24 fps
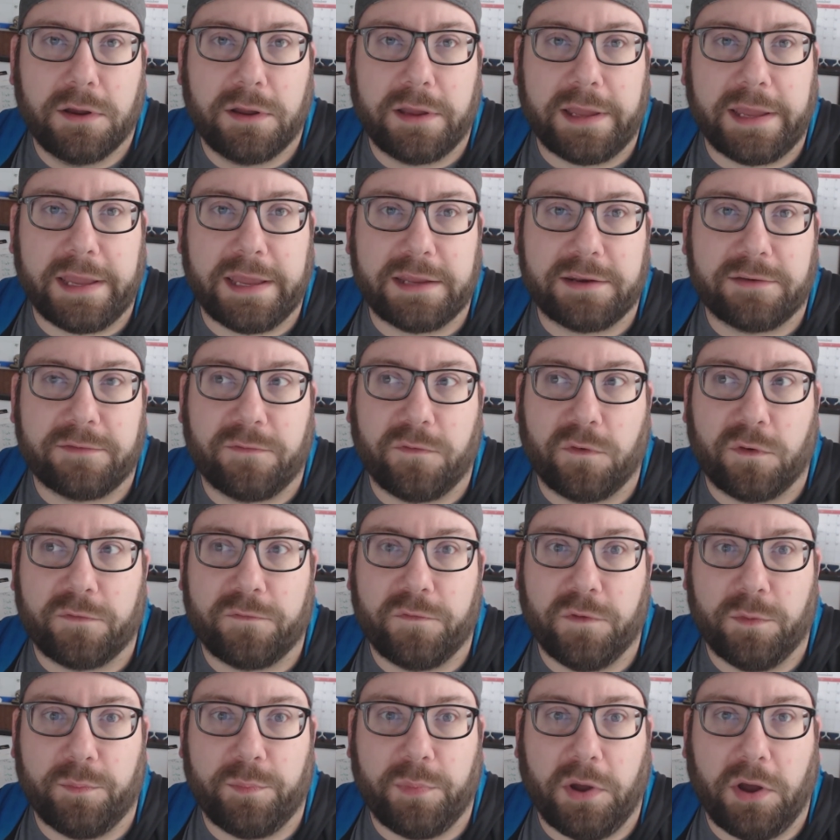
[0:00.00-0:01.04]
and for
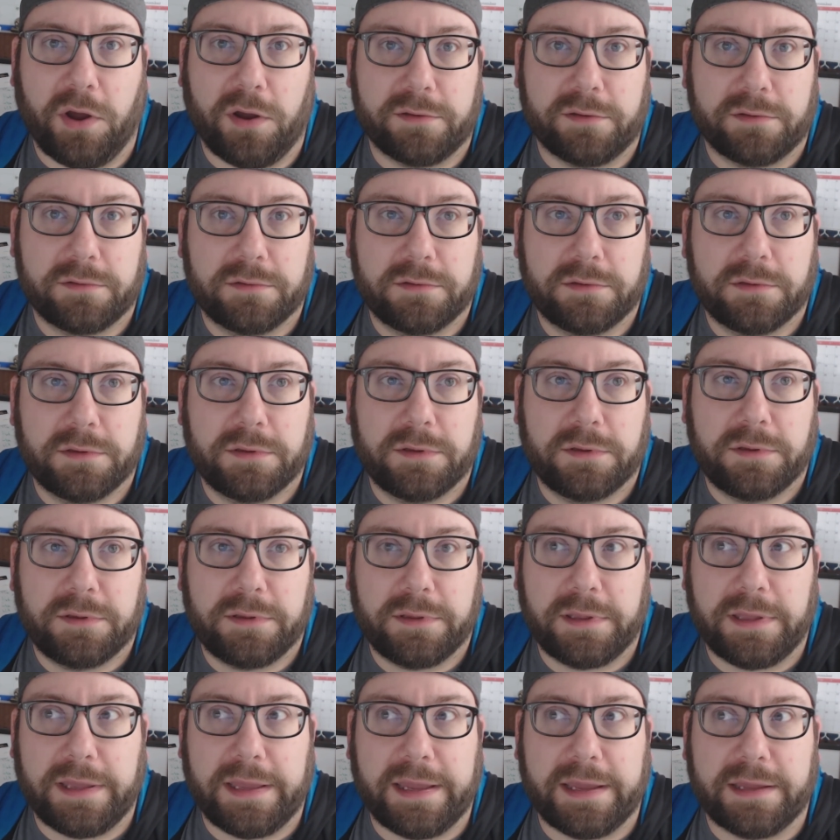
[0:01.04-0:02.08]
football
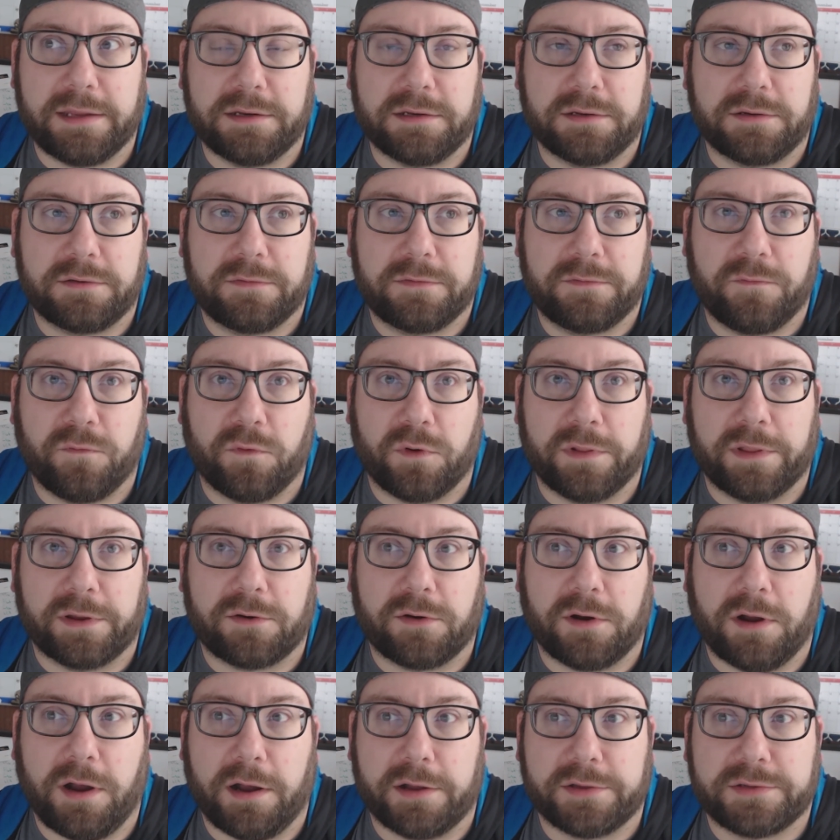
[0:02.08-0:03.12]
and for
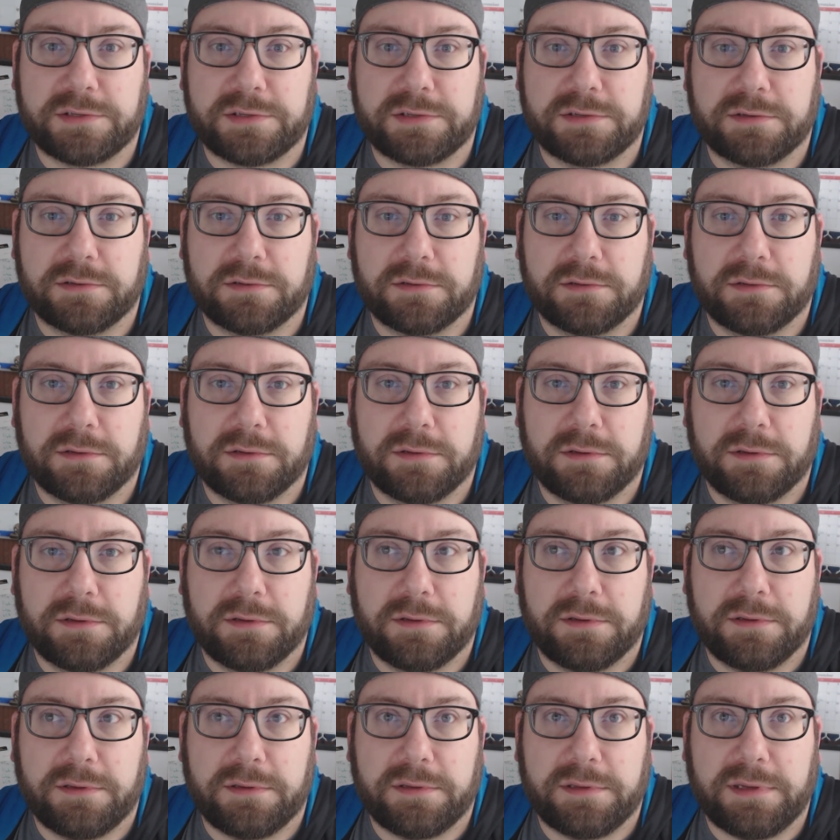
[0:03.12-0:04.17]
lacrosse
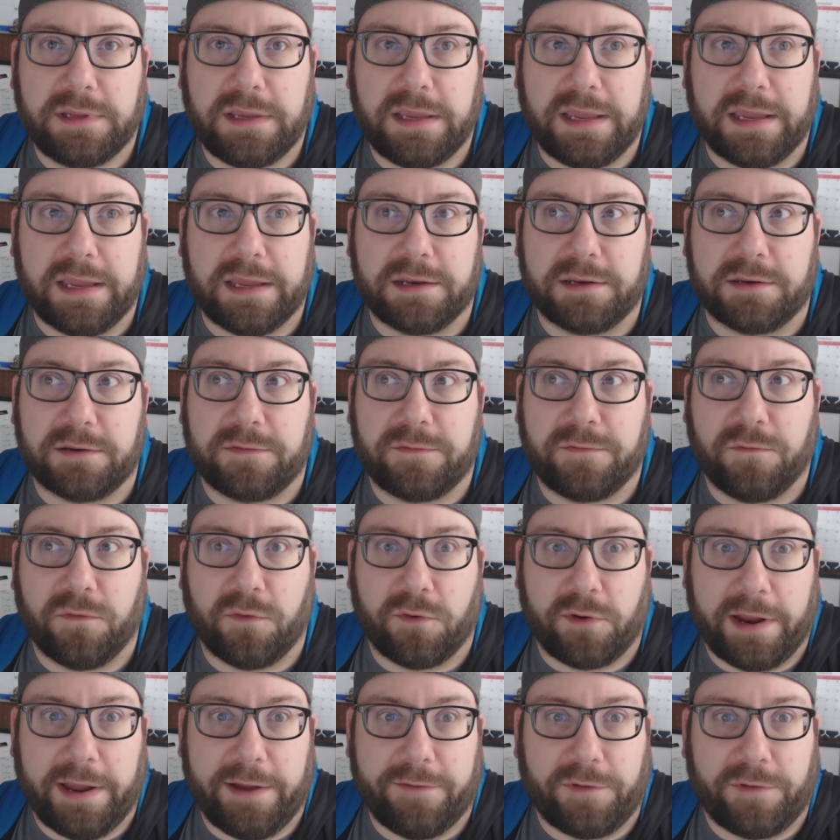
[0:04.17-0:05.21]
and
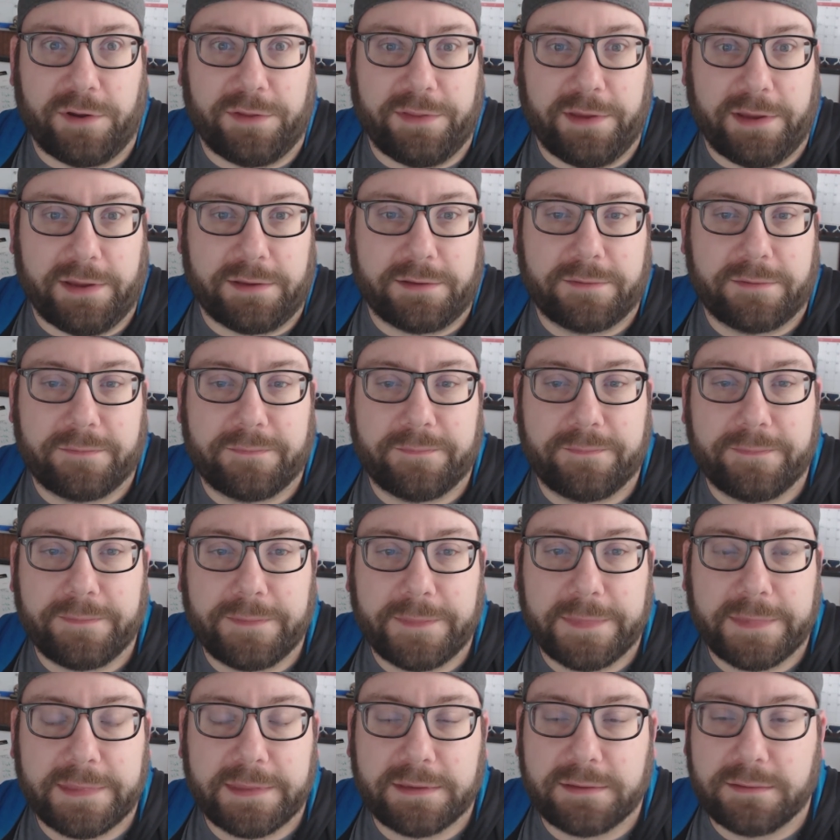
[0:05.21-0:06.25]
for everything.
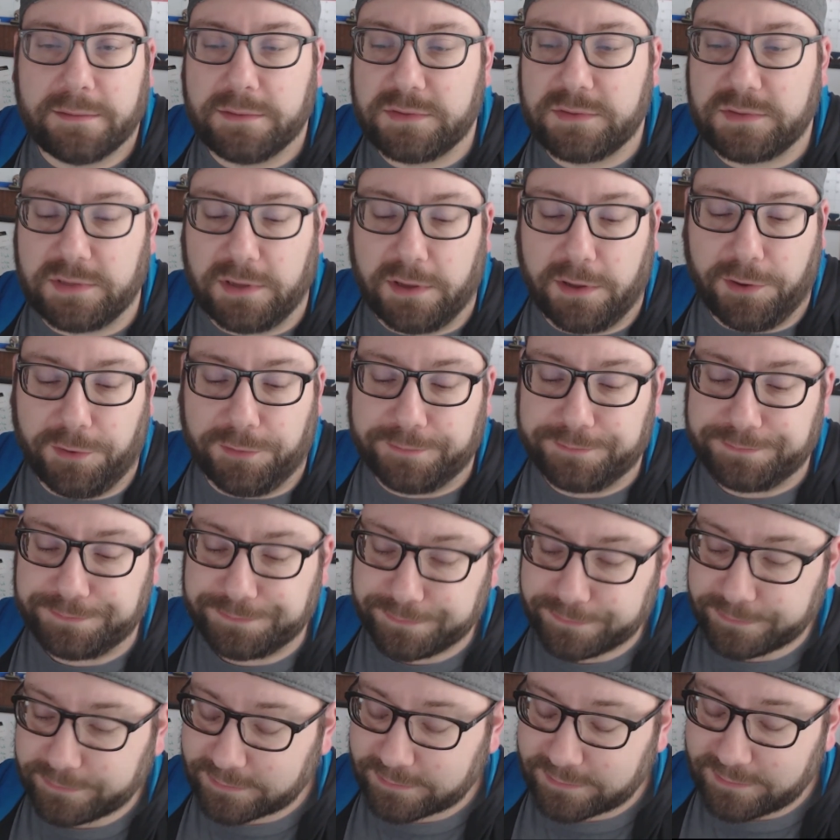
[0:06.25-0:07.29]
So
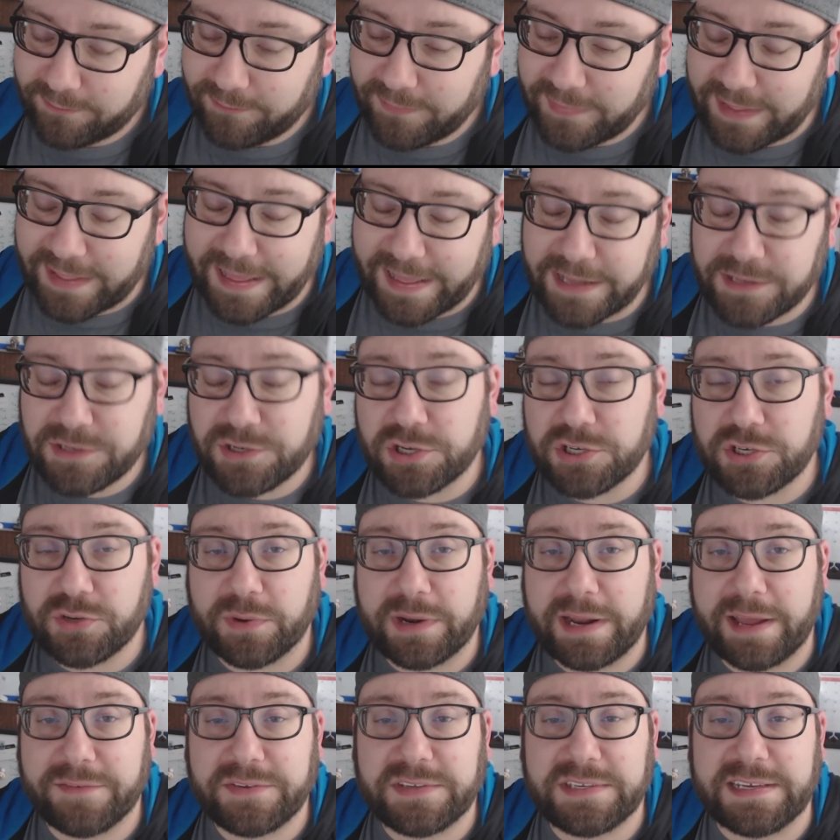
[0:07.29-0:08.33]
that's usually
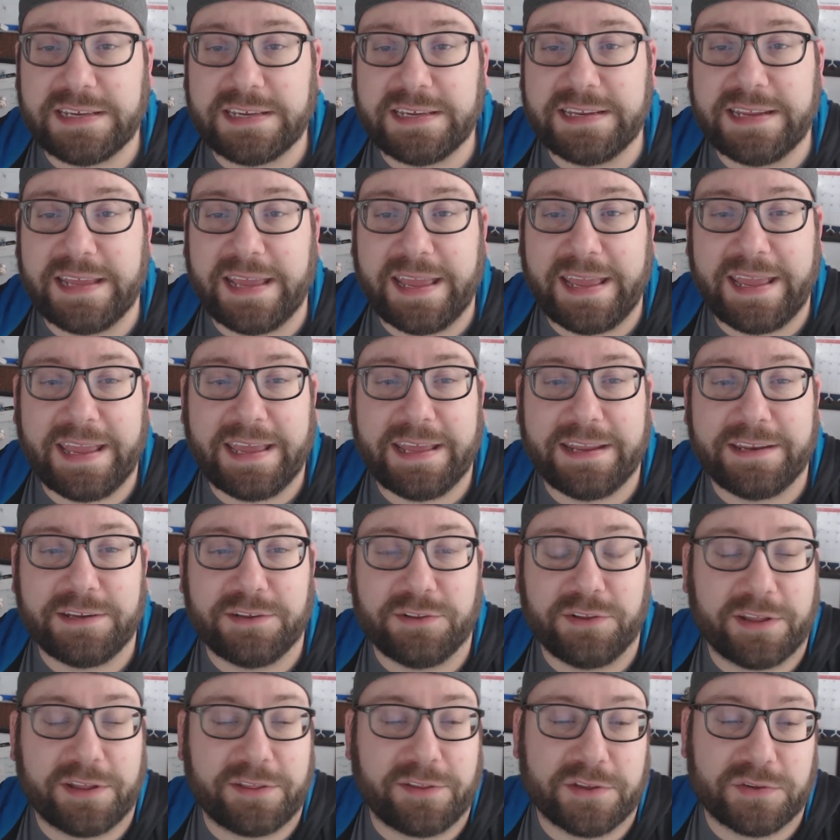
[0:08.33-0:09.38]
what I've seen, and you
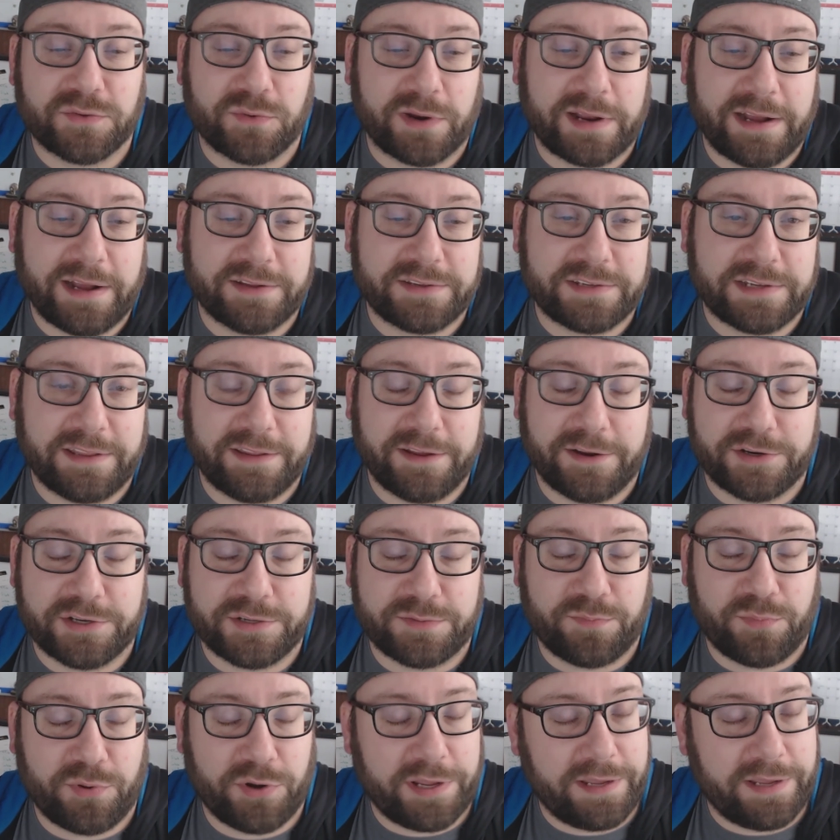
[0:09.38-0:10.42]
look at those workouts and they're
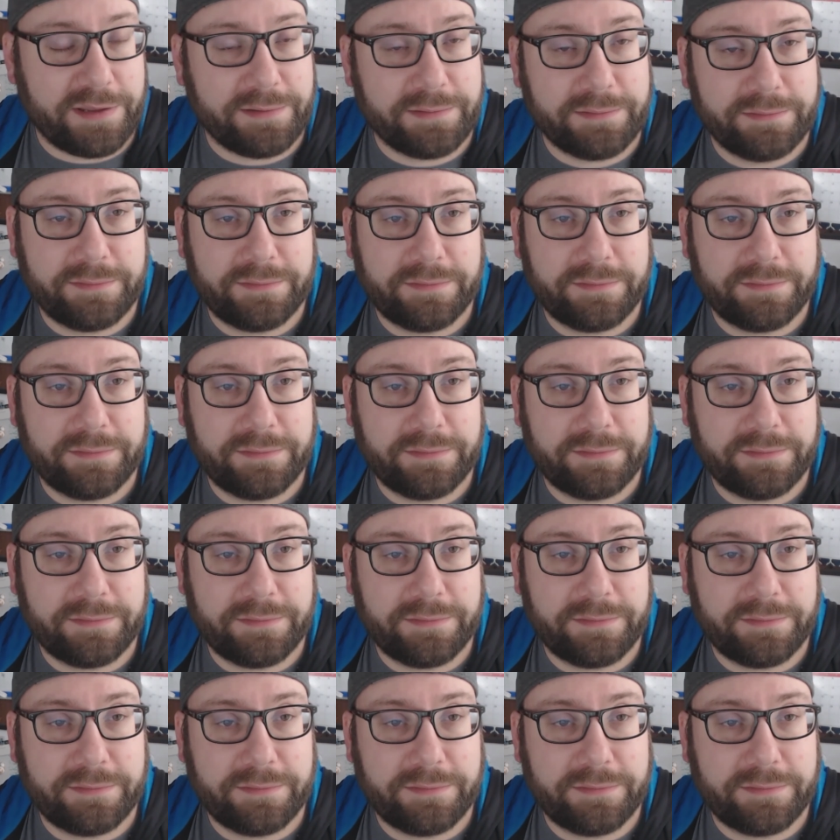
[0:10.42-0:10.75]
just pretty